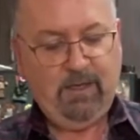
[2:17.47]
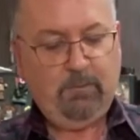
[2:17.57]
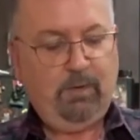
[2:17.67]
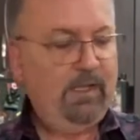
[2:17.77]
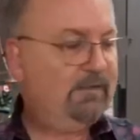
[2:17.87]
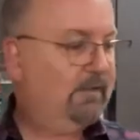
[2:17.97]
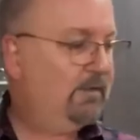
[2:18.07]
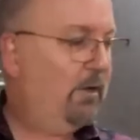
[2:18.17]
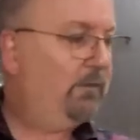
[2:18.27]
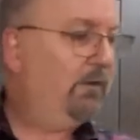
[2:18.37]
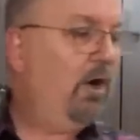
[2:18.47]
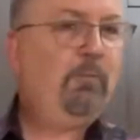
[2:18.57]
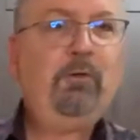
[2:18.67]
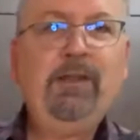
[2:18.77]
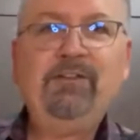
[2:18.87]
Plus the salted
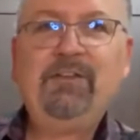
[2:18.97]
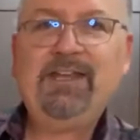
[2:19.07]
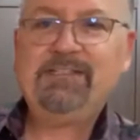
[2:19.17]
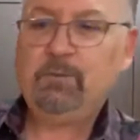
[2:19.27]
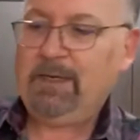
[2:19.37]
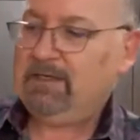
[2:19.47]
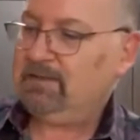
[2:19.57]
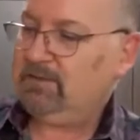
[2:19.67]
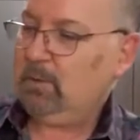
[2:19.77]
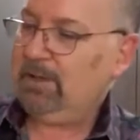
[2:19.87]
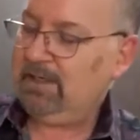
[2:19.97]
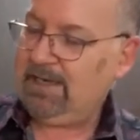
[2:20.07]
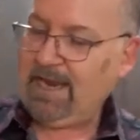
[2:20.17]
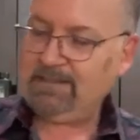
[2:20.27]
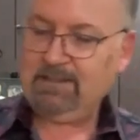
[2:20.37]
caramel gives a nice sweetness to it and
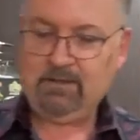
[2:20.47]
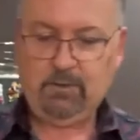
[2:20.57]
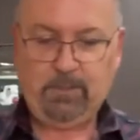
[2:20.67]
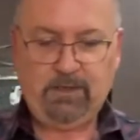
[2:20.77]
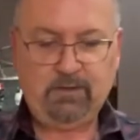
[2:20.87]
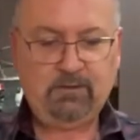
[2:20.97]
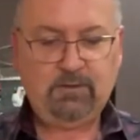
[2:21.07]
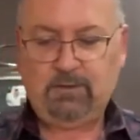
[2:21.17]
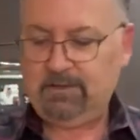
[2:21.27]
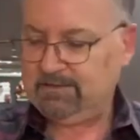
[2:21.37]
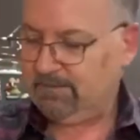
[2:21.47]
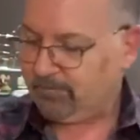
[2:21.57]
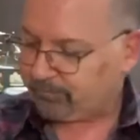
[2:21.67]
adds a little bit to this.